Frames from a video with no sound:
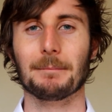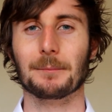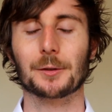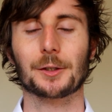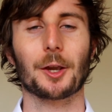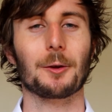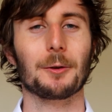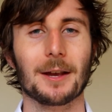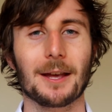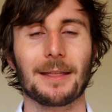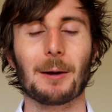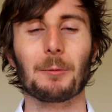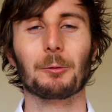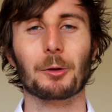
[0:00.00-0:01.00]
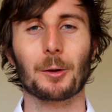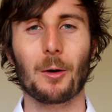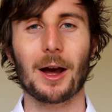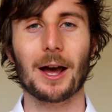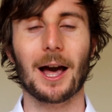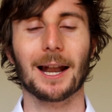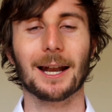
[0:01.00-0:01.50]
So that will
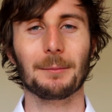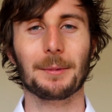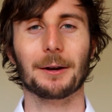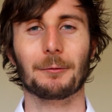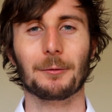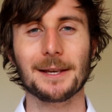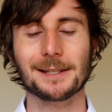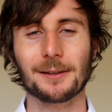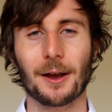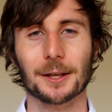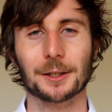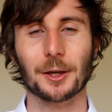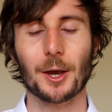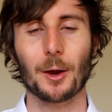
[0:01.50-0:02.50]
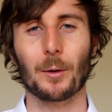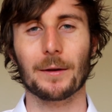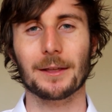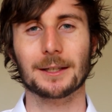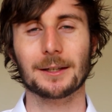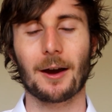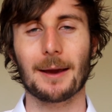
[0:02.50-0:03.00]
require a little bit of research when
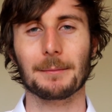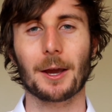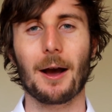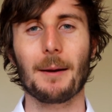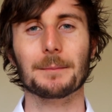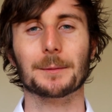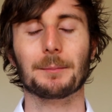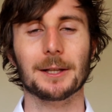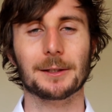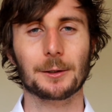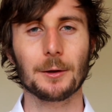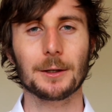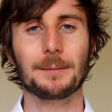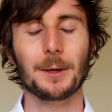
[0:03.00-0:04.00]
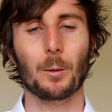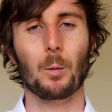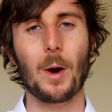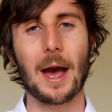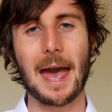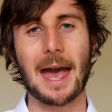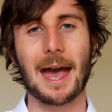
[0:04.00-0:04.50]
the time comes, but it's good to be
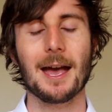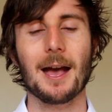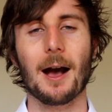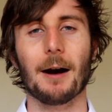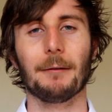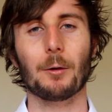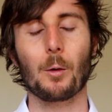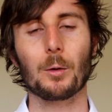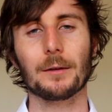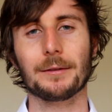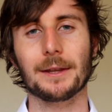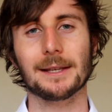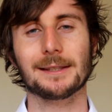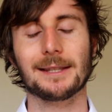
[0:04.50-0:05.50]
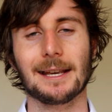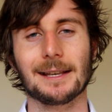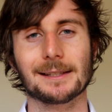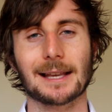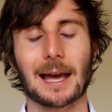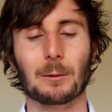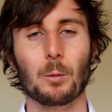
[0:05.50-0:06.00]
aware of all of these
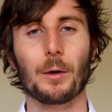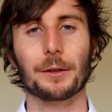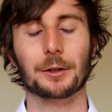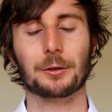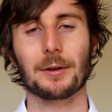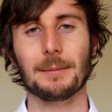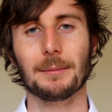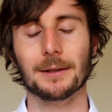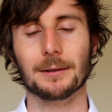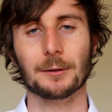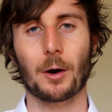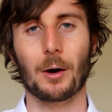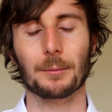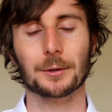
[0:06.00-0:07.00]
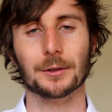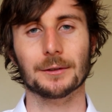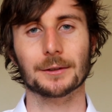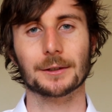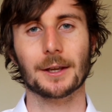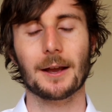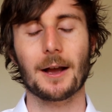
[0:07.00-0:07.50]
things and what the treatment
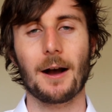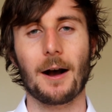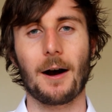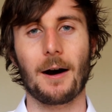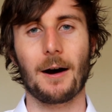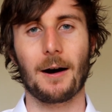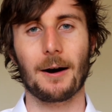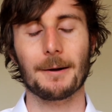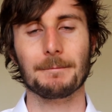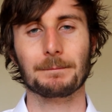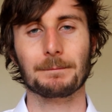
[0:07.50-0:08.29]
options are.